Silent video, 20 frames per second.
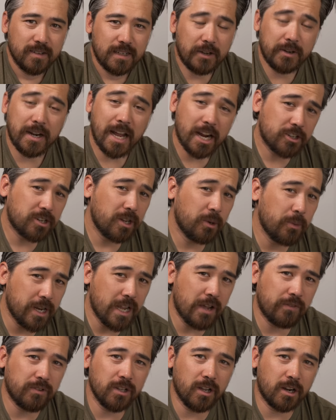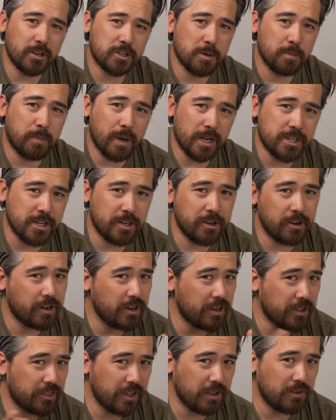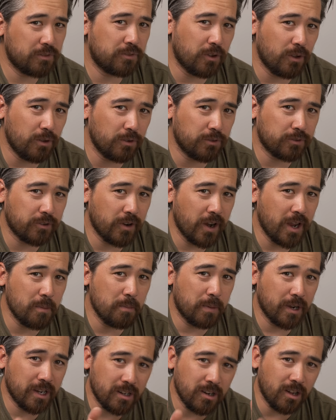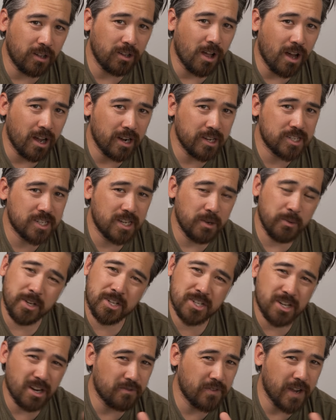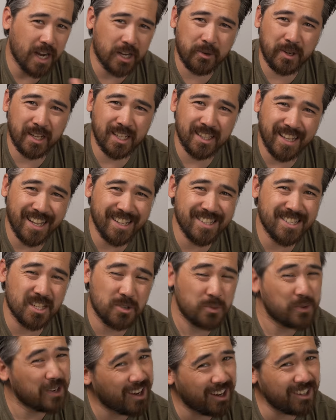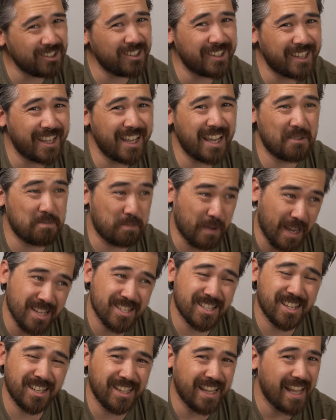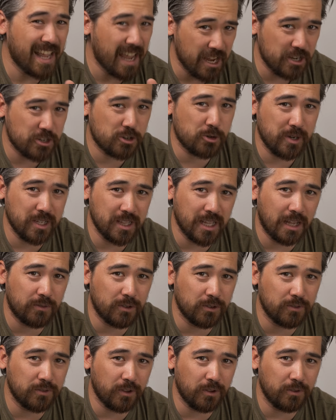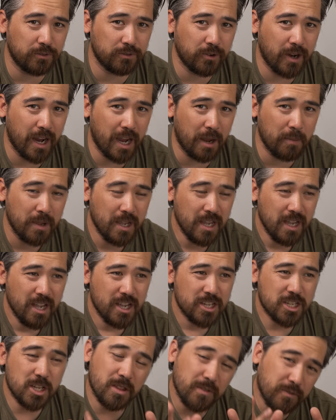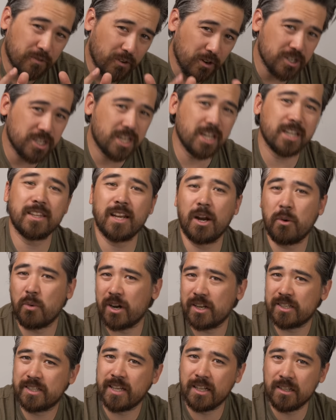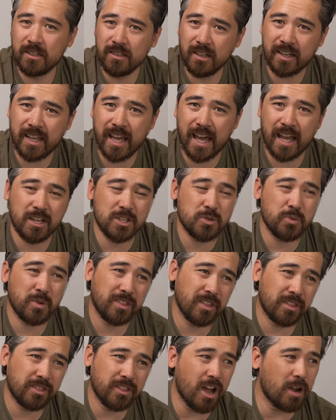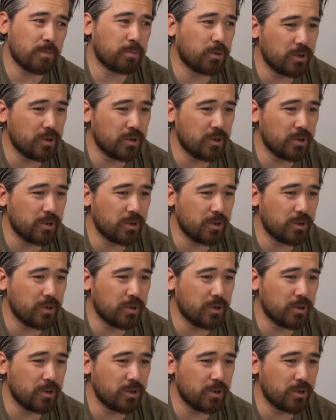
Now, naturally, when you have a larger budget, you're going to think full frame. But in all honesty, when you start factoring in lenses, we are looking at basically entry-level full frame. So the first kit that I want to take a look at is with the thought